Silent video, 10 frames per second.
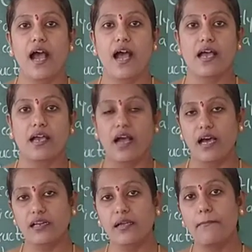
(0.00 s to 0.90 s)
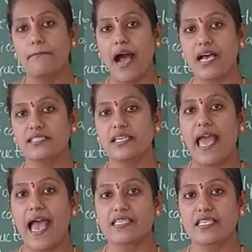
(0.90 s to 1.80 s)
are passed
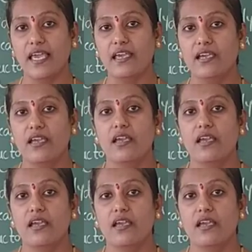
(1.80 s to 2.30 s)
as a